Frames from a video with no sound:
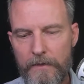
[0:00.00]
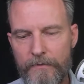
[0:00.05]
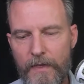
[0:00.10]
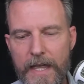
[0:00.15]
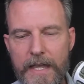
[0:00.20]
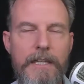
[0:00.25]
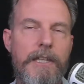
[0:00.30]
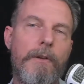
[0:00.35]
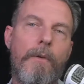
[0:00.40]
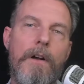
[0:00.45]

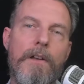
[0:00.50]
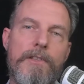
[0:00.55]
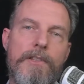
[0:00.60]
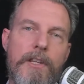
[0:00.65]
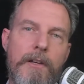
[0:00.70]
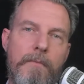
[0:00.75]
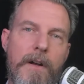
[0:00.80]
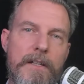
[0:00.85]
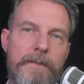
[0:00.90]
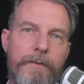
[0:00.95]
Thank you all
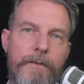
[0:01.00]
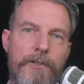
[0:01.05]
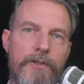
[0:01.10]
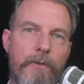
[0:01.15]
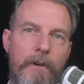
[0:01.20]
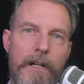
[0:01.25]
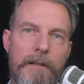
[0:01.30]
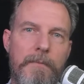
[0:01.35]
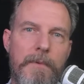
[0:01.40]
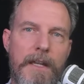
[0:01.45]
so much for
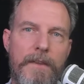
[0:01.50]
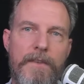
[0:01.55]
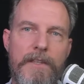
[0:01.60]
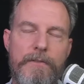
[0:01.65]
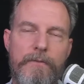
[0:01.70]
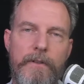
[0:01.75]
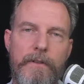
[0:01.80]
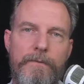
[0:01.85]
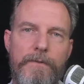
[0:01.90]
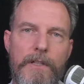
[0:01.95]
joining me in
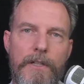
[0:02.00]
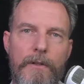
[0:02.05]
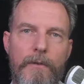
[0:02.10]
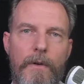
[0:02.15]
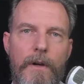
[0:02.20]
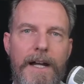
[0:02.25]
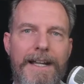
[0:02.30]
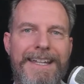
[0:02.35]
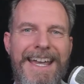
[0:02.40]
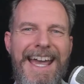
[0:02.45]
this
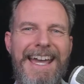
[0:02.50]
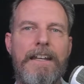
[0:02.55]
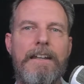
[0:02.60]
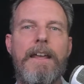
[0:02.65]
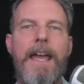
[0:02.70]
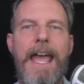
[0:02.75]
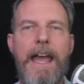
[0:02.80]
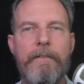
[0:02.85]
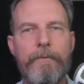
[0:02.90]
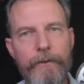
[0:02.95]
review.
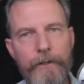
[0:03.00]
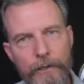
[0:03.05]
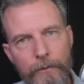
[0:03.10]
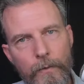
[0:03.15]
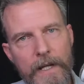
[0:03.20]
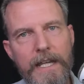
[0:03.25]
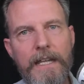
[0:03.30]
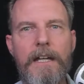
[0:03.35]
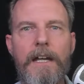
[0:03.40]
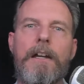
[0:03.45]
Again, every
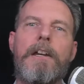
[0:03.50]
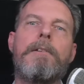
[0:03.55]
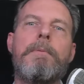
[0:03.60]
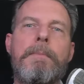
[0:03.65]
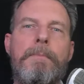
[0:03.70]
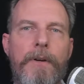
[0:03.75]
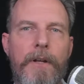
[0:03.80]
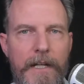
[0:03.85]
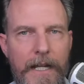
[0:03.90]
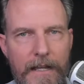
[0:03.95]
week I'm going to
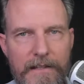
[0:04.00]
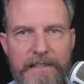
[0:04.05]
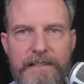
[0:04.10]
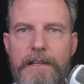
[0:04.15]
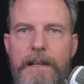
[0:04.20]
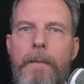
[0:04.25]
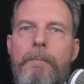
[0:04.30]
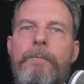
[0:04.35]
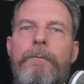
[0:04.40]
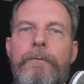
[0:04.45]
be putting out
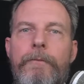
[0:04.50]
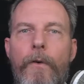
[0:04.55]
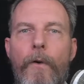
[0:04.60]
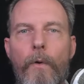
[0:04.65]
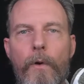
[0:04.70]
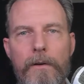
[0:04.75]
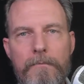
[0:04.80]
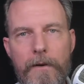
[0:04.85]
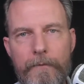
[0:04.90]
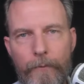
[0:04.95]
some
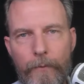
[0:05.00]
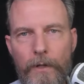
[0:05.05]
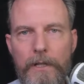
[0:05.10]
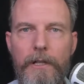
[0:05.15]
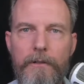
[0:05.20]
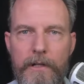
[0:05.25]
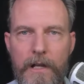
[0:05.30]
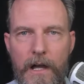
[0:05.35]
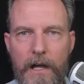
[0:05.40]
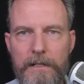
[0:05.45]
form of
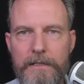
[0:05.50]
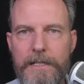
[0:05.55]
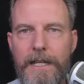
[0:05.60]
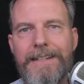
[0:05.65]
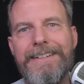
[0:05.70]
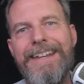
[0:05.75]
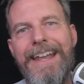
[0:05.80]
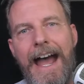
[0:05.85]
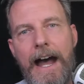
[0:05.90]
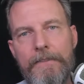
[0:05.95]
Willow
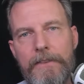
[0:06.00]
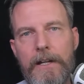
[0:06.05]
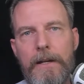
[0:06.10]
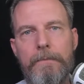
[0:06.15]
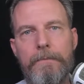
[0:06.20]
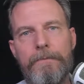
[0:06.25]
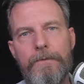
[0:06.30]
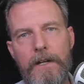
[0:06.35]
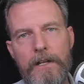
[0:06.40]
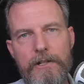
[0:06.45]
content. Now that
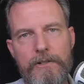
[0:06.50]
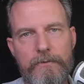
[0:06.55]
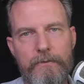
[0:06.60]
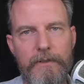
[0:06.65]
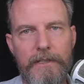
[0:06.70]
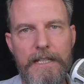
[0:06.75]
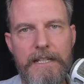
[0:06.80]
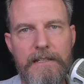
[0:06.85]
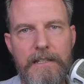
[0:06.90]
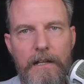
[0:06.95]
I'm finished
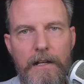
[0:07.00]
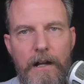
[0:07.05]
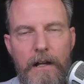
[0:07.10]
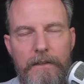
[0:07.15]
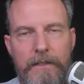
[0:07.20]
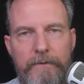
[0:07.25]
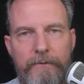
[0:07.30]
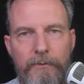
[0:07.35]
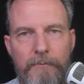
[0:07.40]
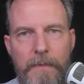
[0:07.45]
releasing
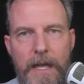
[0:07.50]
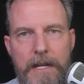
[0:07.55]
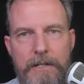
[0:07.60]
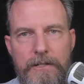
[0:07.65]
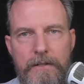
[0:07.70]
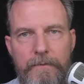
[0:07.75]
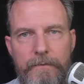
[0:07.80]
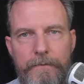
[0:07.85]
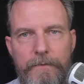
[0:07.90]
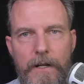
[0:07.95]
all the
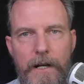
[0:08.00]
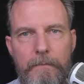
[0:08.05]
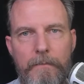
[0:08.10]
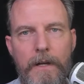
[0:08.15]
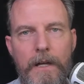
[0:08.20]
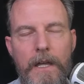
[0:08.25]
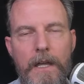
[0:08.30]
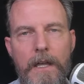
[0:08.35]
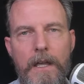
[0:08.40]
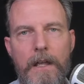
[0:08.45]
information
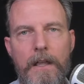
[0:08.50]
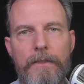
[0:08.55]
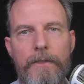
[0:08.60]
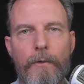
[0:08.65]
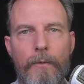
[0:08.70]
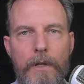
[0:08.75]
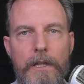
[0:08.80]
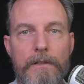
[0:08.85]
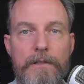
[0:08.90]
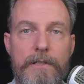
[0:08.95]
from
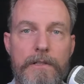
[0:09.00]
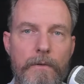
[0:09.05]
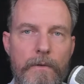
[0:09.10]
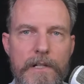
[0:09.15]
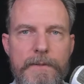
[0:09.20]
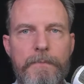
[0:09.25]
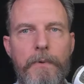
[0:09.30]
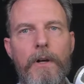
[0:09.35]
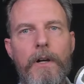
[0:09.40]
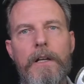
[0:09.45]
the Willow
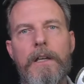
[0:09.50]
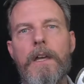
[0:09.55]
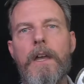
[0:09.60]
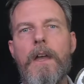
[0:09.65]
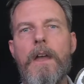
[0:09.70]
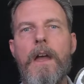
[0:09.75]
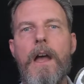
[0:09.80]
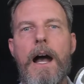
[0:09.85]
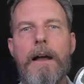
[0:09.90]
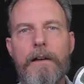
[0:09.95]
source book,
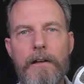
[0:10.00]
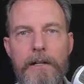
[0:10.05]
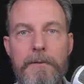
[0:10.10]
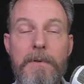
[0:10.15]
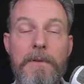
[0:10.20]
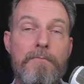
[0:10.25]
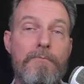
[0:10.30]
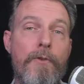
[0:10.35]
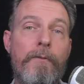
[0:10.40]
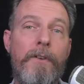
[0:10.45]
I'm going to
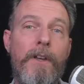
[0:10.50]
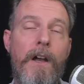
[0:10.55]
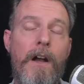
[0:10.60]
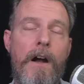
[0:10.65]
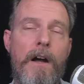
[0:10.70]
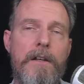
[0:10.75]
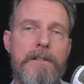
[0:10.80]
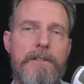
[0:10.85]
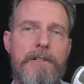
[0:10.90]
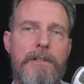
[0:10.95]
be moving
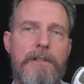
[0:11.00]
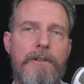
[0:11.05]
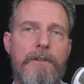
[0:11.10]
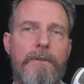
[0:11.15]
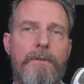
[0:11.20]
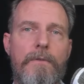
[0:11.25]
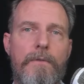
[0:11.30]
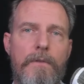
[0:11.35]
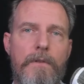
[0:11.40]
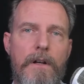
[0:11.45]
on
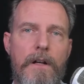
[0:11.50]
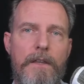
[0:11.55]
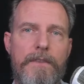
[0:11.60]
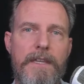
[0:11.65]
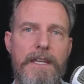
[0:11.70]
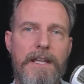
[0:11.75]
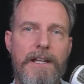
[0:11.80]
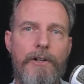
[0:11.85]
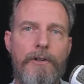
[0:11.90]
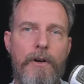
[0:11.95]
to
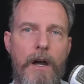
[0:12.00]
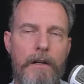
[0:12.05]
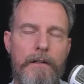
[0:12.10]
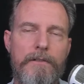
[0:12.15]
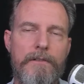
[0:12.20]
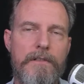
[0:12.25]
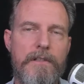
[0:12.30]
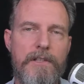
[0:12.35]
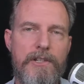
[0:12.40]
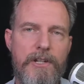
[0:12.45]
the
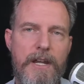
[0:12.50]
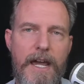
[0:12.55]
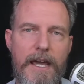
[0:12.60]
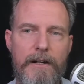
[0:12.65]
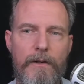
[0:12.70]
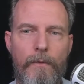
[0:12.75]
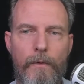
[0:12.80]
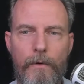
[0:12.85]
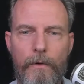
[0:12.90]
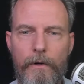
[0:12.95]
Chronicles of the
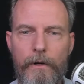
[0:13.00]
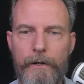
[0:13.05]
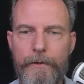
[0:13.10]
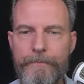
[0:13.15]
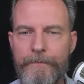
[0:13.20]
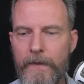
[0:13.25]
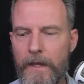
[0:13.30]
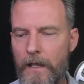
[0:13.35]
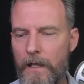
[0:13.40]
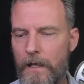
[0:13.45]
Shadow War,